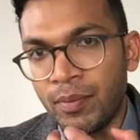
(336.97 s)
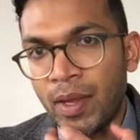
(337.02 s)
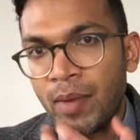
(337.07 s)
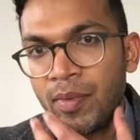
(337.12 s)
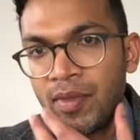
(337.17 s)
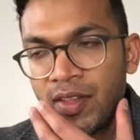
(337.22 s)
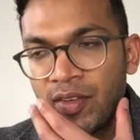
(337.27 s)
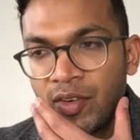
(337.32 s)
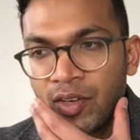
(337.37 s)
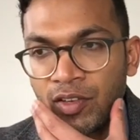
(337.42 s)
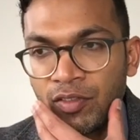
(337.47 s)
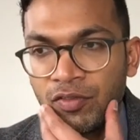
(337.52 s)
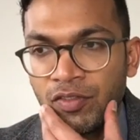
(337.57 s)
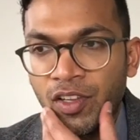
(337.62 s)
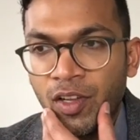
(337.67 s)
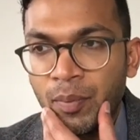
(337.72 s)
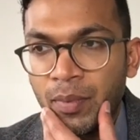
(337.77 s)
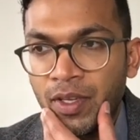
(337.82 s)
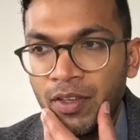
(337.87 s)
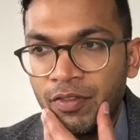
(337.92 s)
Maybe they've got a
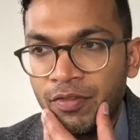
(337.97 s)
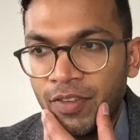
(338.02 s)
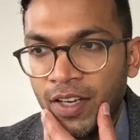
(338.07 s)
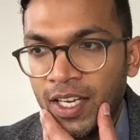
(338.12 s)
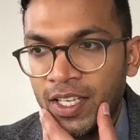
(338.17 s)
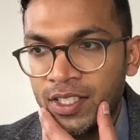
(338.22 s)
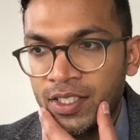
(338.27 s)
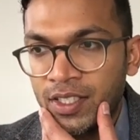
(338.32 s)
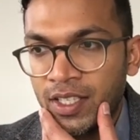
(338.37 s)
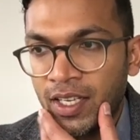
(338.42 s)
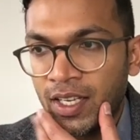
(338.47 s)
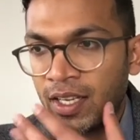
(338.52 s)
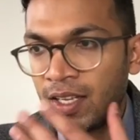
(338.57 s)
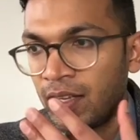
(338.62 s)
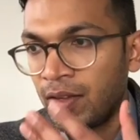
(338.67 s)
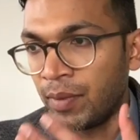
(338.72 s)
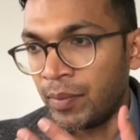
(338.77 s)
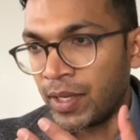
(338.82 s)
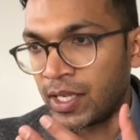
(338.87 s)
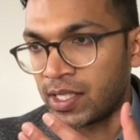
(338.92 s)
floppy face
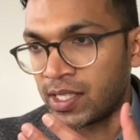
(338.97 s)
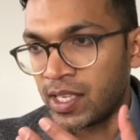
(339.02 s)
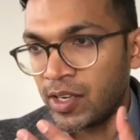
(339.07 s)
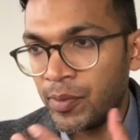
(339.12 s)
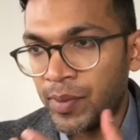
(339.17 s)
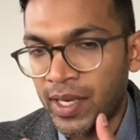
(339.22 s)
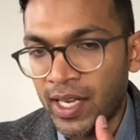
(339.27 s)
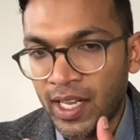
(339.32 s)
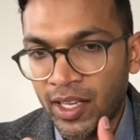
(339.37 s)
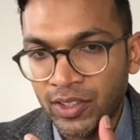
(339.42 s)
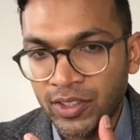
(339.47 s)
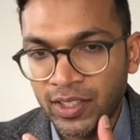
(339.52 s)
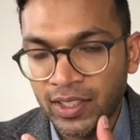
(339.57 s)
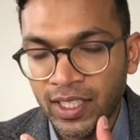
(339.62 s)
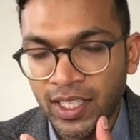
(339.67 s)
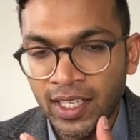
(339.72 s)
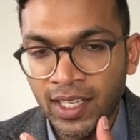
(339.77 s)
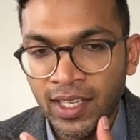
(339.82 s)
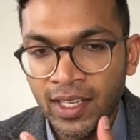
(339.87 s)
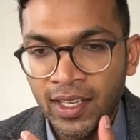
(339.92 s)
because they're a bit
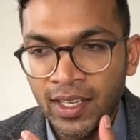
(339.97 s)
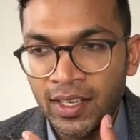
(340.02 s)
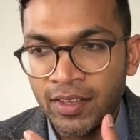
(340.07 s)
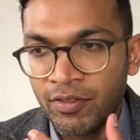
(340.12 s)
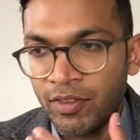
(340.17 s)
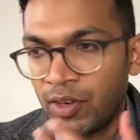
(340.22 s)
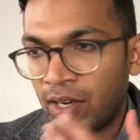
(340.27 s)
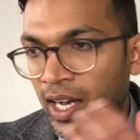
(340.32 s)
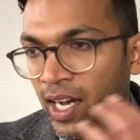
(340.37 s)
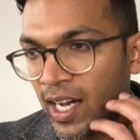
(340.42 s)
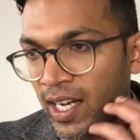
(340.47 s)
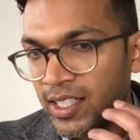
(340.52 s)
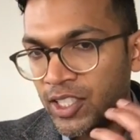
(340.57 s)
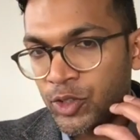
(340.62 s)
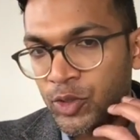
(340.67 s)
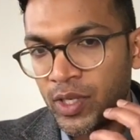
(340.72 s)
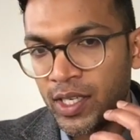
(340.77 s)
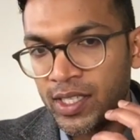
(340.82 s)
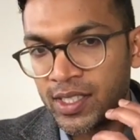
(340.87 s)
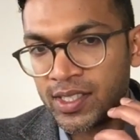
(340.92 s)
elderly. Very hard
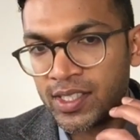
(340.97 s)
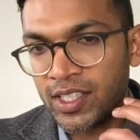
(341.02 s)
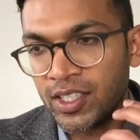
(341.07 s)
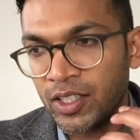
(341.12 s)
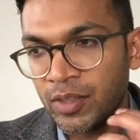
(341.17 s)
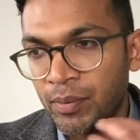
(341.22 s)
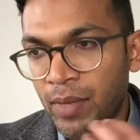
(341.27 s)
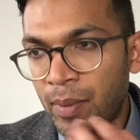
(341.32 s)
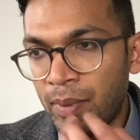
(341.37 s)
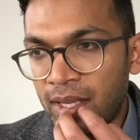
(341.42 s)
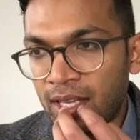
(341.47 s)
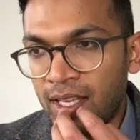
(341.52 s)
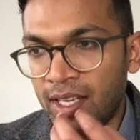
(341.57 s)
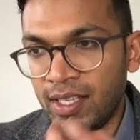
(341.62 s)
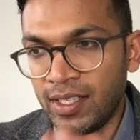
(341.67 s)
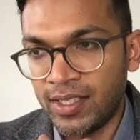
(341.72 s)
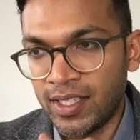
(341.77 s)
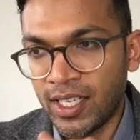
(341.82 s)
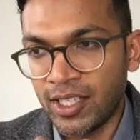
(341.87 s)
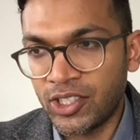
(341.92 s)
to create a seal. Maybe they're
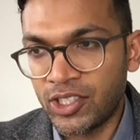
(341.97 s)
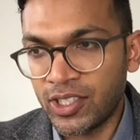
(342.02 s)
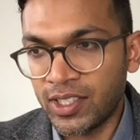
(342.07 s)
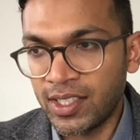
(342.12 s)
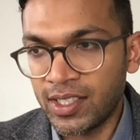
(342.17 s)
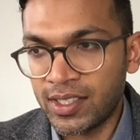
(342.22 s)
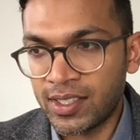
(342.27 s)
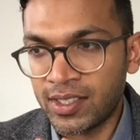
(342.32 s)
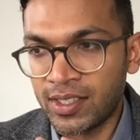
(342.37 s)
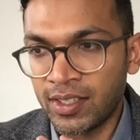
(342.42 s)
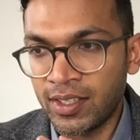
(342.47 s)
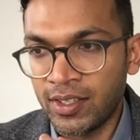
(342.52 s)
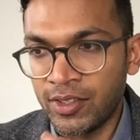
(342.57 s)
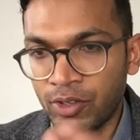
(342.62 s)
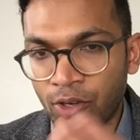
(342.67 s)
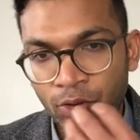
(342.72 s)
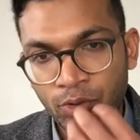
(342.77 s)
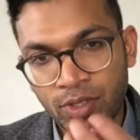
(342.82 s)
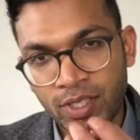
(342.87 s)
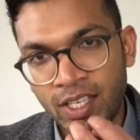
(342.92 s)
edentulous.
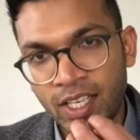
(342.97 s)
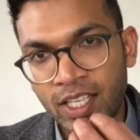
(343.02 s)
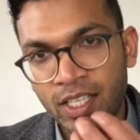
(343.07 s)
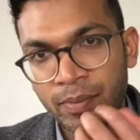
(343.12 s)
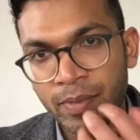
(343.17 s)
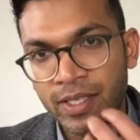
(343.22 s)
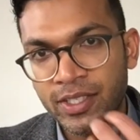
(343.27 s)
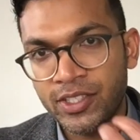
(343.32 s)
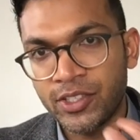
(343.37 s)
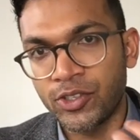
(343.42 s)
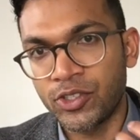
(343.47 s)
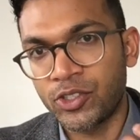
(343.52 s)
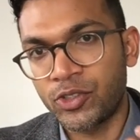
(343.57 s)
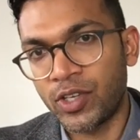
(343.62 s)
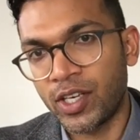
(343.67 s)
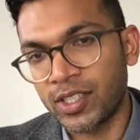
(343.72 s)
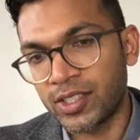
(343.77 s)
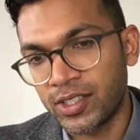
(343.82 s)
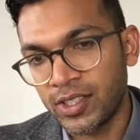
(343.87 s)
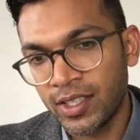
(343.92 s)
No teeth means no
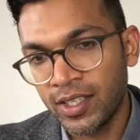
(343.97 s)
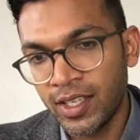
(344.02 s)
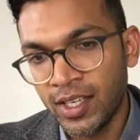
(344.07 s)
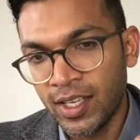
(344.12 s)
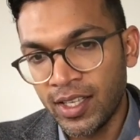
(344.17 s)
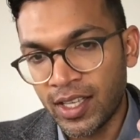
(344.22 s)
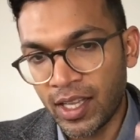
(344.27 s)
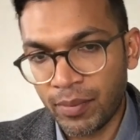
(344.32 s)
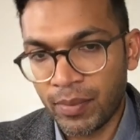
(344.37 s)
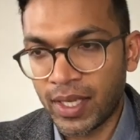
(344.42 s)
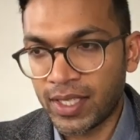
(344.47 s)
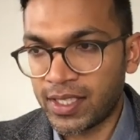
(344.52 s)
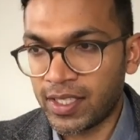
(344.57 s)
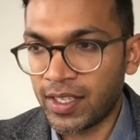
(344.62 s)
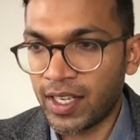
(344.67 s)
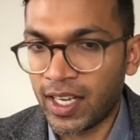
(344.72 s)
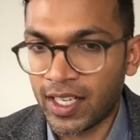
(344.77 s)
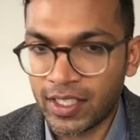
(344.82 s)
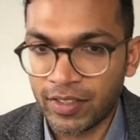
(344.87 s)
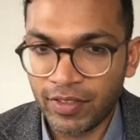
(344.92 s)
structure. That makes
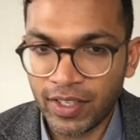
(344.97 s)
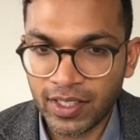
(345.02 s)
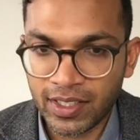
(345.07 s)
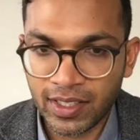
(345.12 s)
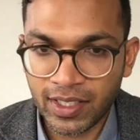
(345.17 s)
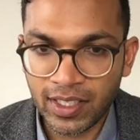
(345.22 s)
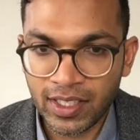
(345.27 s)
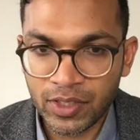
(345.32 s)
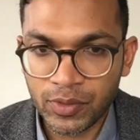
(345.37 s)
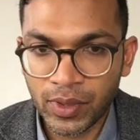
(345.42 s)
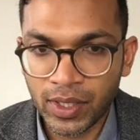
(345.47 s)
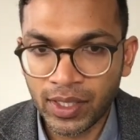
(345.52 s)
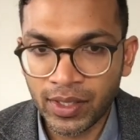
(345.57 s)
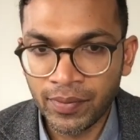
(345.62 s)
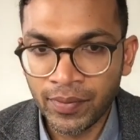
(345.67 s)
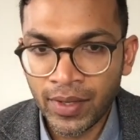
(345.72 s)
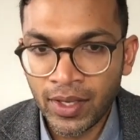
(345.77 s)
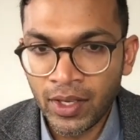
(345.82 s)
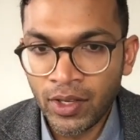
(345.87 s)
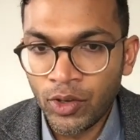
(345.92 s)
it hard to ventilate as
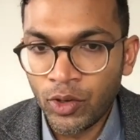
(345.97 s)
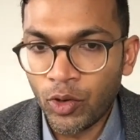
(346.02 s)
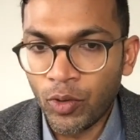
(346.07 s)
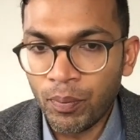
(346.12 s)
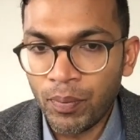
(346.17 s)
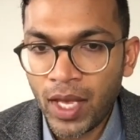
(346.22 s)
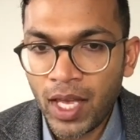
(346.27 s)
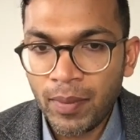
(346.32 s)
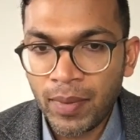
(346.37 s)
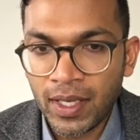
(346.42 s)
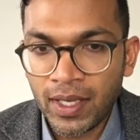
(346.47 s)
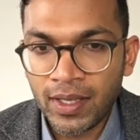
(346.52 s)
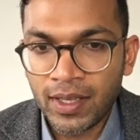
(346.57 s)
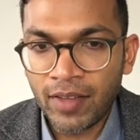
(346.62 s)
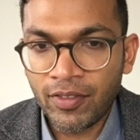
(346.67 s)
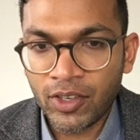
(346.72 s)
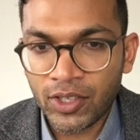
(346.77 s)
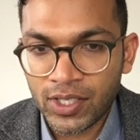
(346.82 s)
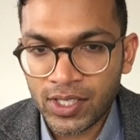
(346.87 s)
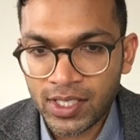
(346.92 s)
well. Or maybe
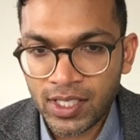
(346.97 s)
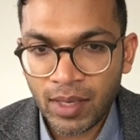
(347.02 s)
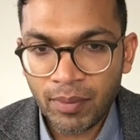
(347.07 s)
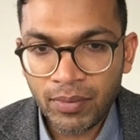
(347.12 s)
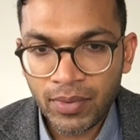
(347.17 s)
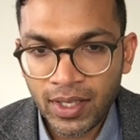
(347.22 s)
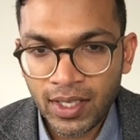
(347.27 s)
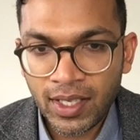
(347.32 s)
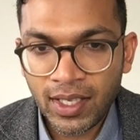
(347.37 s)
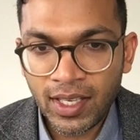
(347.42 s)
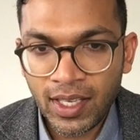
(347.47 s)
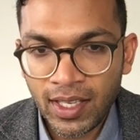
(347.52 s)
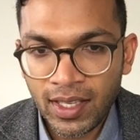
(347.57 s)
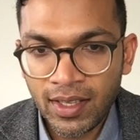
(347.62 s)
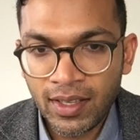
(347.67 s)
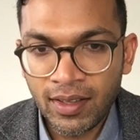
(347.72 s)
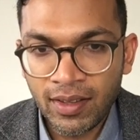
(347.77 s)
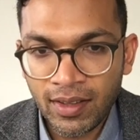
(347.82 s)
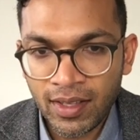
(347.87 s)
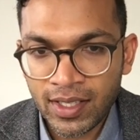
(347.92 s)
they've got something
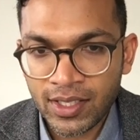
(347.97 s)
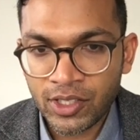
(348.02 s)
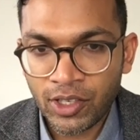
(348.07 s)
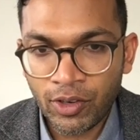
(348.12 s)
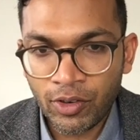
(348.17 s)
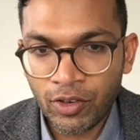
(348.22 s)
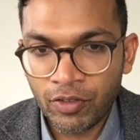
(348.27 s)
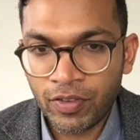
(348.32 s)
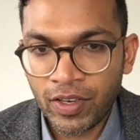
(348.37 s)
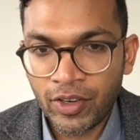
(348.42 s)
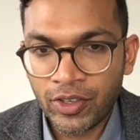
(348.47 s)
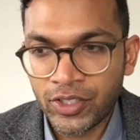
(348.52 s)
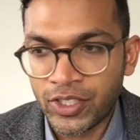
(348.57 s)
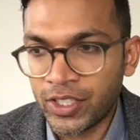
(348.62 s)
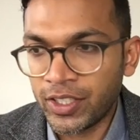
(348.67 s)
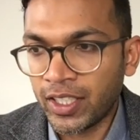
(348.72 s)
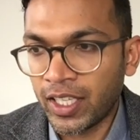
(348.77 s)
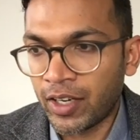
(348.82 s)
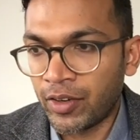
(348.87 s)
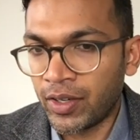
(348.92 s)
in this
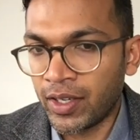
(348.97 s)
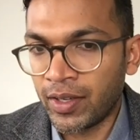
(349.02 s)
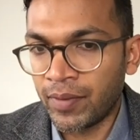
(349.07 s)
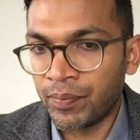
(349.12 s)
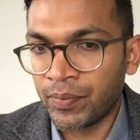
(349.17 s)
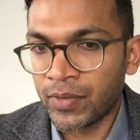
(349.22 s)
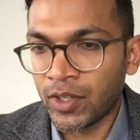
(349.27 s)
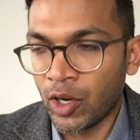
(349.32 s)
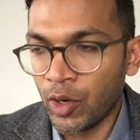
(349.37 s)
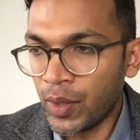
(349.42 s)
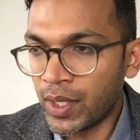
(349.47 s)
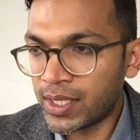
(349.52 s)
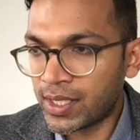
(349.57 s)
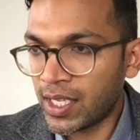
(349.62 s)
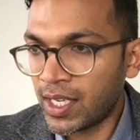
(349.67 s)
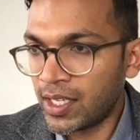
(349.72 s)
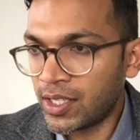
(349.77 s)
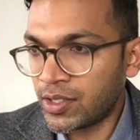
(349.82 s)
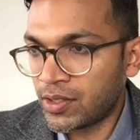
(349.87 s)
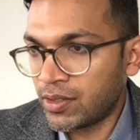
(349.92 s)
oropharyngeal area. O S
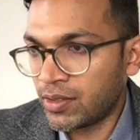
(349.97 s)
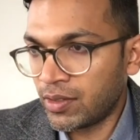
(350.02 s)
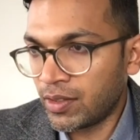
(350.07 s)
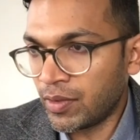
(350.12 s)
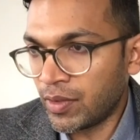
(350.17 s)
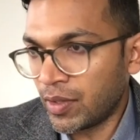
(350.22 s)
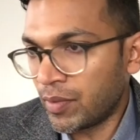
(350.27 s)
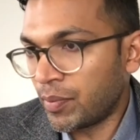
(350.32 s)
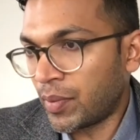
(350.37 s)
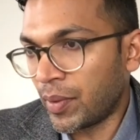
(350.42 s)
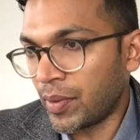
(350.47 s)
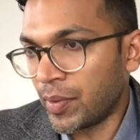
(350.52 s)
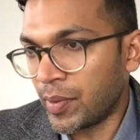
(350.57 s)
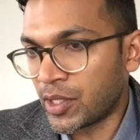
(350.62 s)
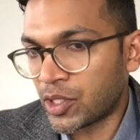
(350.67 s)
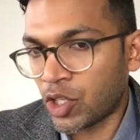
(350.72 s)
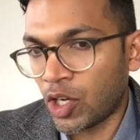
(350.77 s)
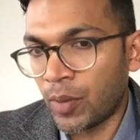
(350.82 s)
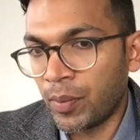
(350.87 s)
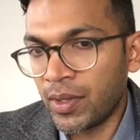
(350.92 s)
A is, you know, probably the
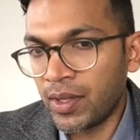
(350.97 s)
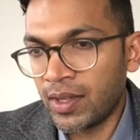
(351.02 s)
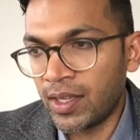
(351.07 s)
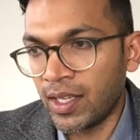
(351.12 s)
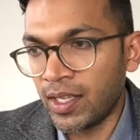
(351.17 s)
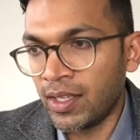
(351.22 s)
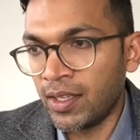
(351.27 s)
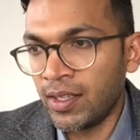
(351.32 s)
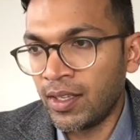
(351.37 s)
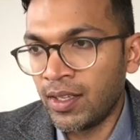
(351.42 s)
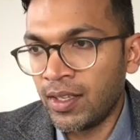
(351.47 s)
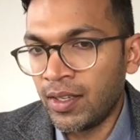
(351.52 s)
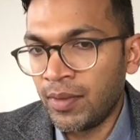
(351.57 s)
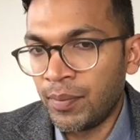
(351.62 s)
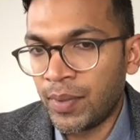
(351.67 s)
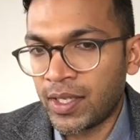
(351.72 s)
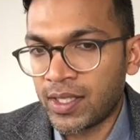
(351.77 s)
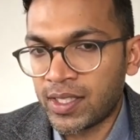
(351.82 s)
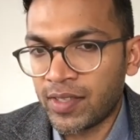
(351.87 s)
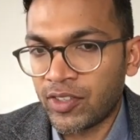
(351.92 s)
most common thing
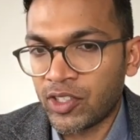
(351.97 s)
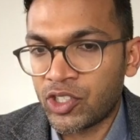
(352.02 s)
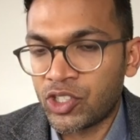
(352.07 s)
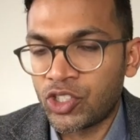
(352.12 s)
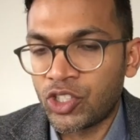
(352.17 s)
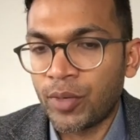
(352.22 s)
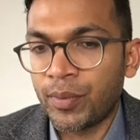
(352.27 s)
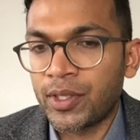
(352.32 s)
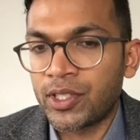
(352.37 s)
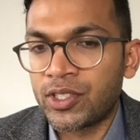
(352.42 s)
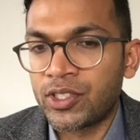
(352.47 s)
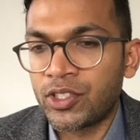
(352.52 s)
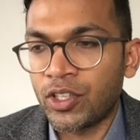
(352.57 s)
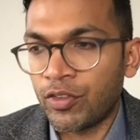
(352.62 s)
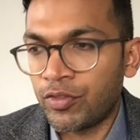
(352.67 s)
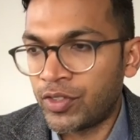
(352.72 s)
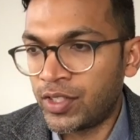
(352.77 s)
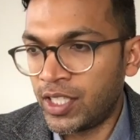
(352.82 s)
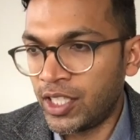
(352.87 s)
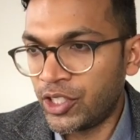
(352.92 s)
because they've got so much
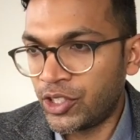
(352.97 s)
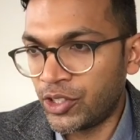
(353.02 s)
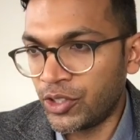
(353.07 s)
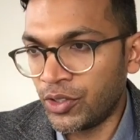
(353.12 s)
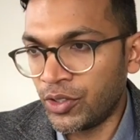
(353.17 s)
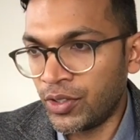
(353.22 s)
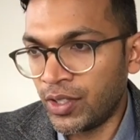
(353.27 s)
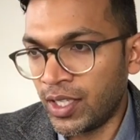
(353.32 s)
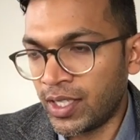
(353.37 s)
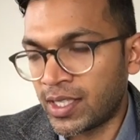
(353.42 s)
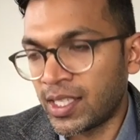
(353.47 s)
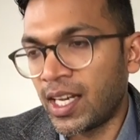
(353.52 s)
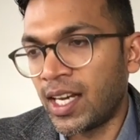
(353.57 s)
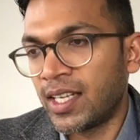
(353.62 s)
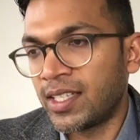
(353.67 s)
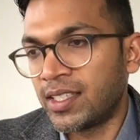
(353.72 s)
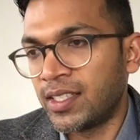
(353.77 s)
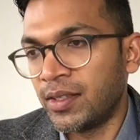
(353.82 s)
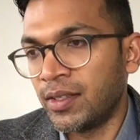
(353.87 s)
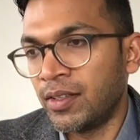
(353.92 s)
soft tissue, it's
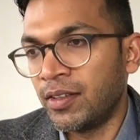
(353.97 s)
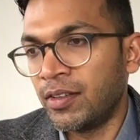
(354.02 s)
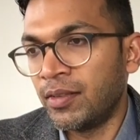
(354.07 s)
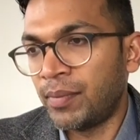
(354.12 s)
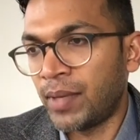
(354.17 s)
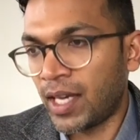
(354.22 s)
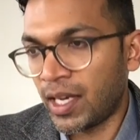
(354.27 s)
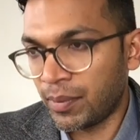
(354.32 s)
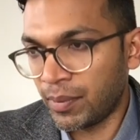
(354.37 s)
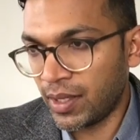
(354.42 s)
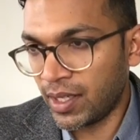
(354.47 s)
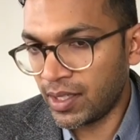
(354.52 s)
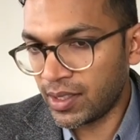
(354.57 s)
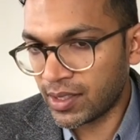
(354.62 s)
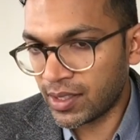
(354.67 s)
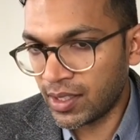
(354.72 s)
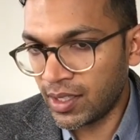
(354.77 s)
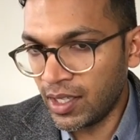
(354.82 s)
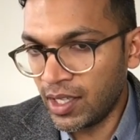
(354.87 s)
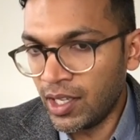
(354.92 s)
hard to bag
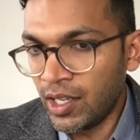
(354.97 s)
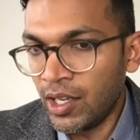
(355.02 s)
mask.